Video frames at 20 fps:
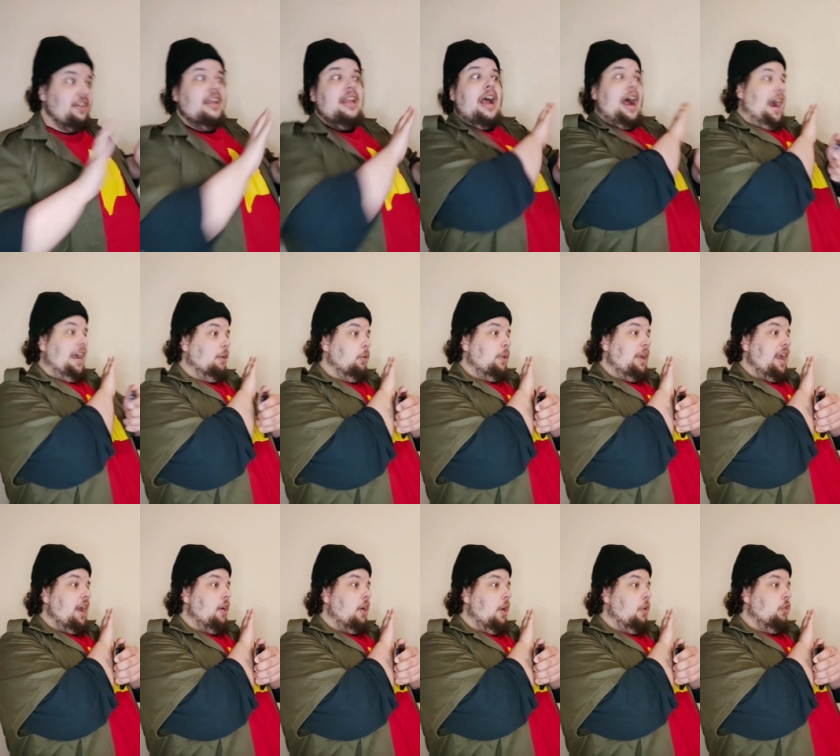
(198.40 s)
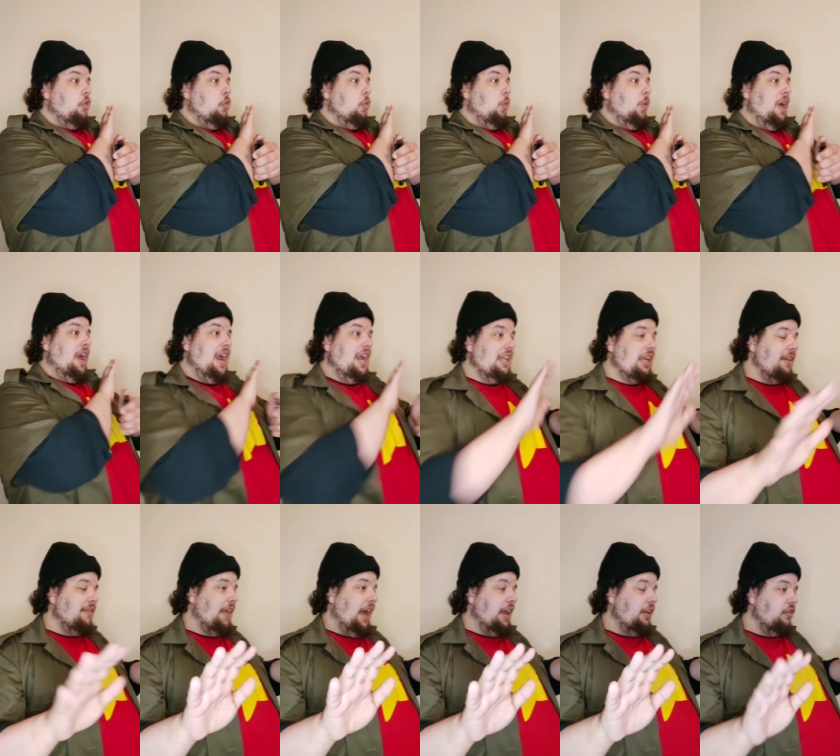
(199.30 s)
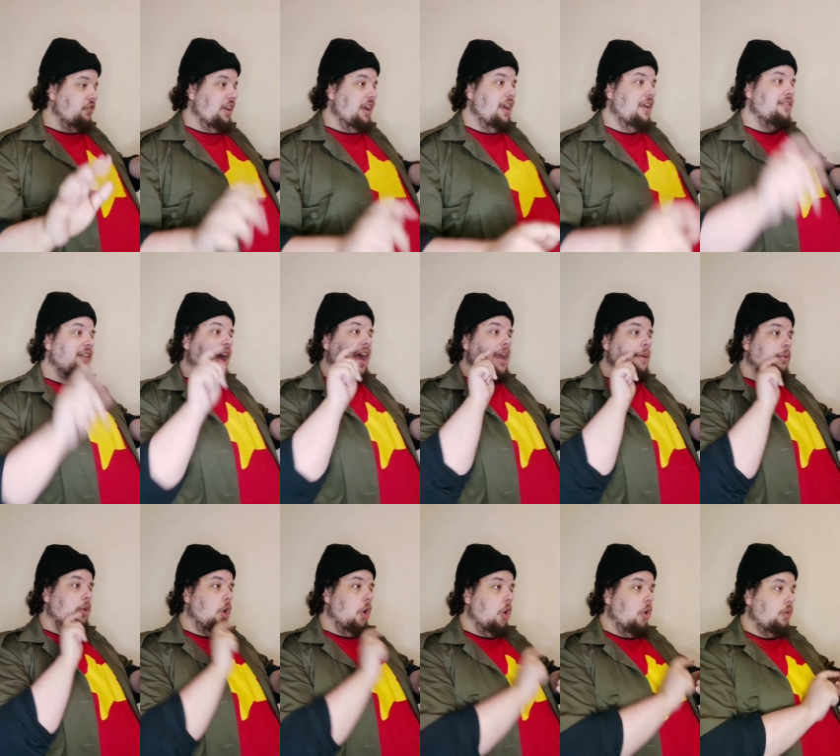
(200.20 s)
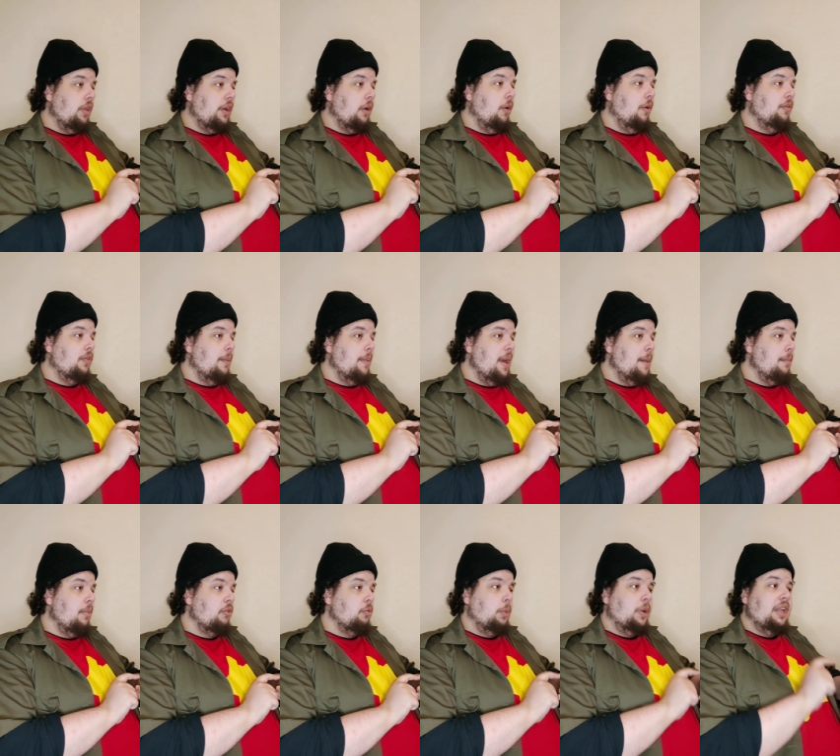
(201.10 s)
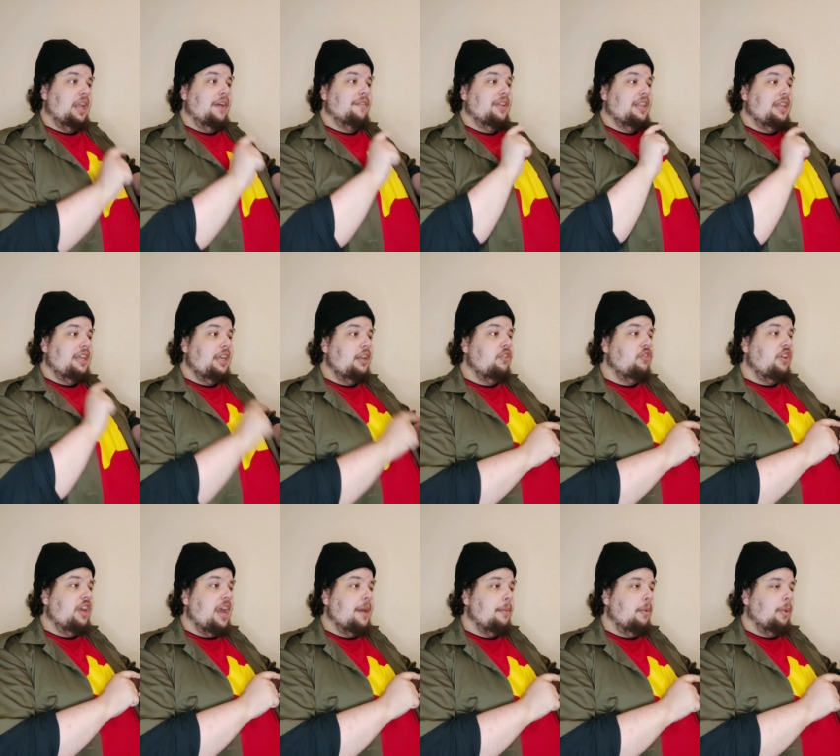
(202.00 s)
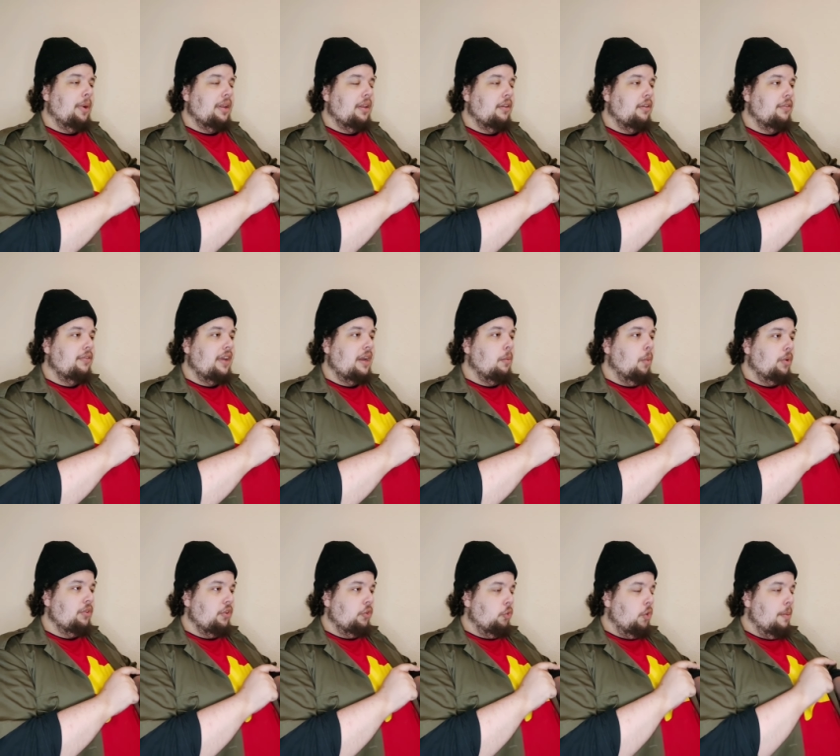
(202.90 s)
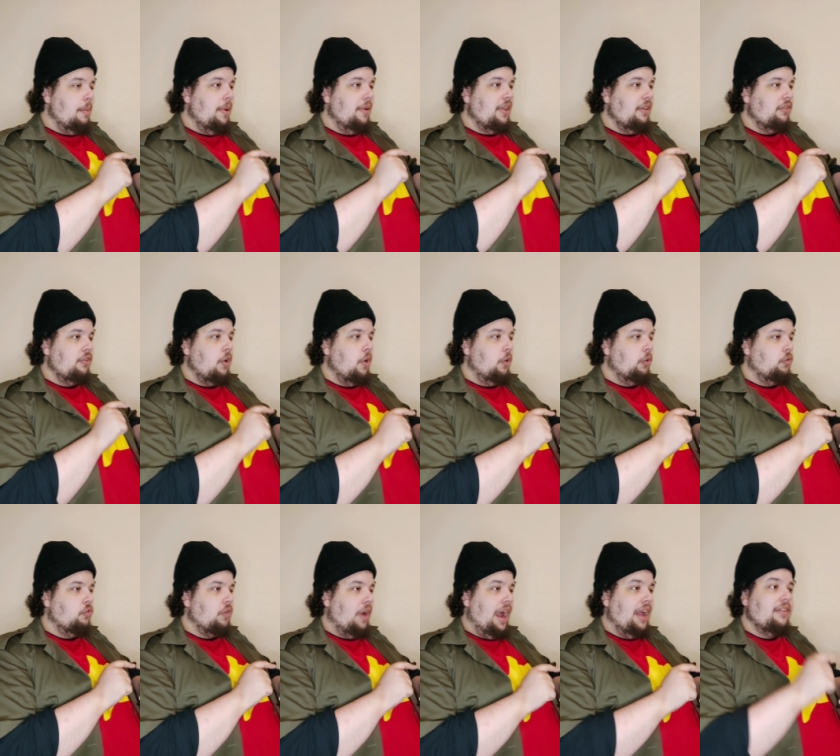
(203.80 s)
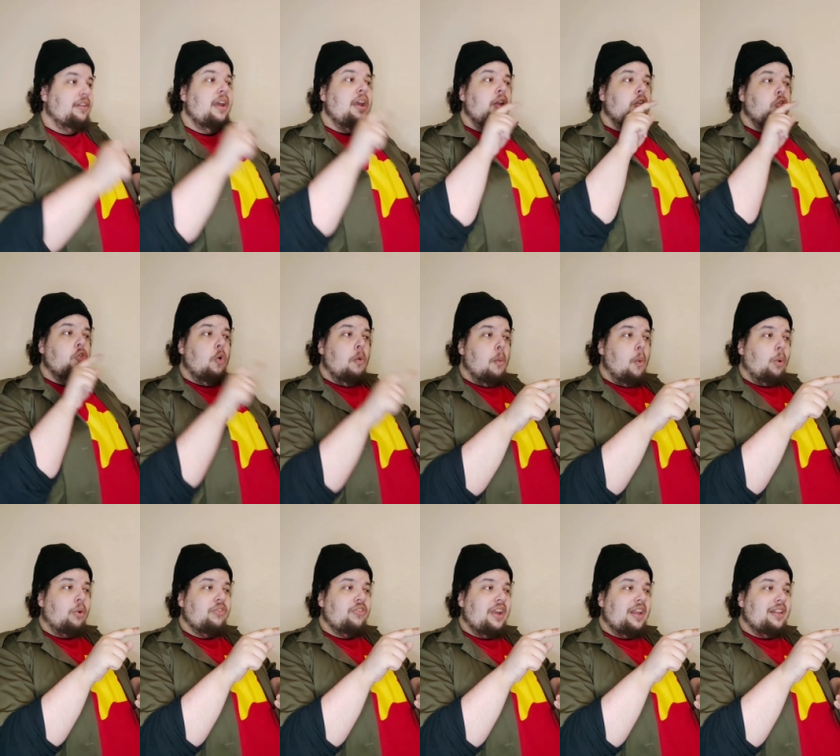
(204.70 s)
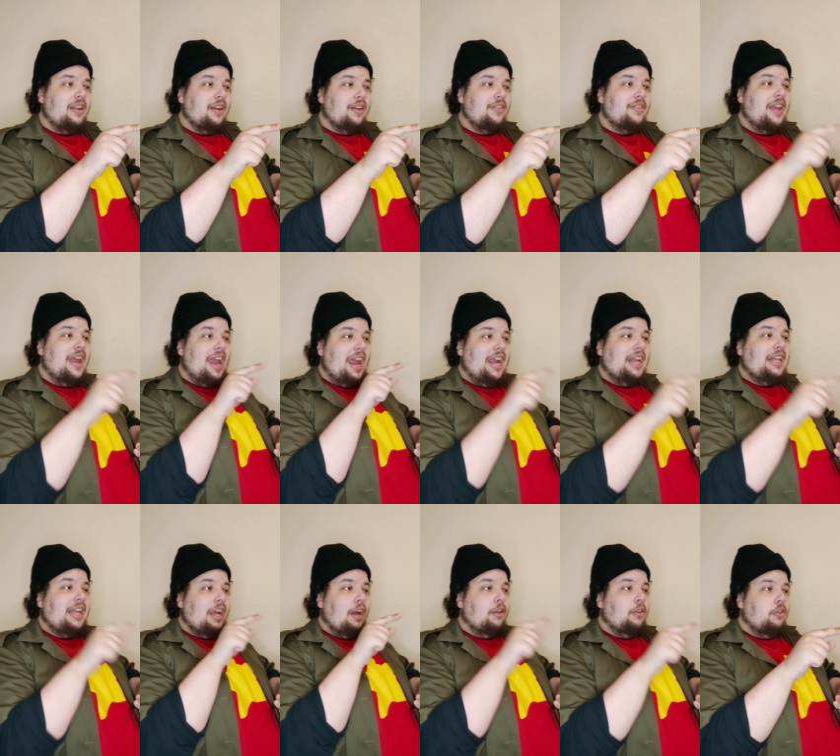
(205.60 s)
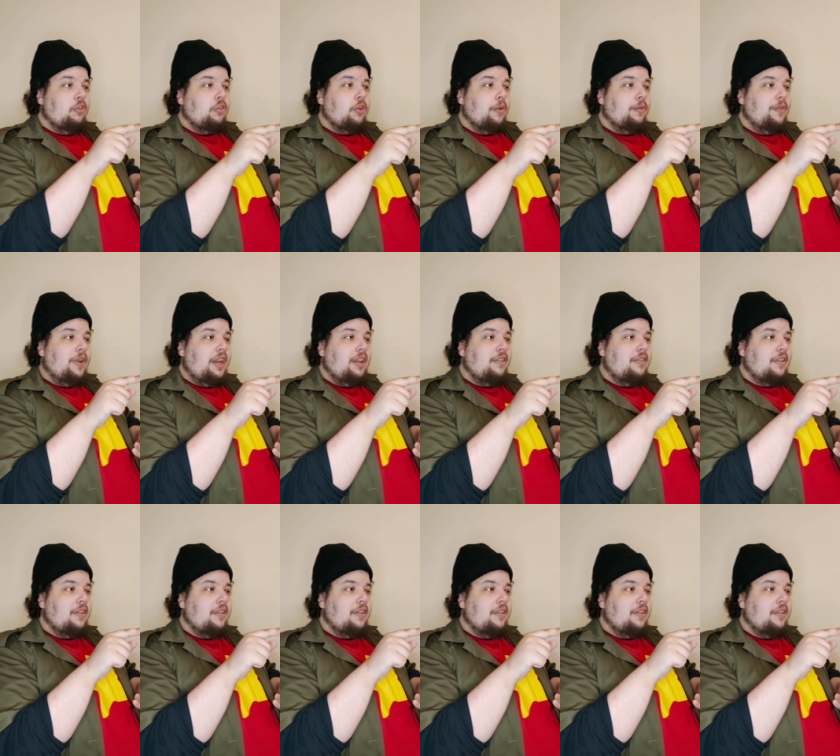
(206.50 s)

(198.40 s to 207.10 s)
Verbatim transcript: it. I don't care how cool any of that shit is. I am calling all the members. We're going to have an EGM and we're going to decide what to do about this contract. No more sending us to any unsurveyed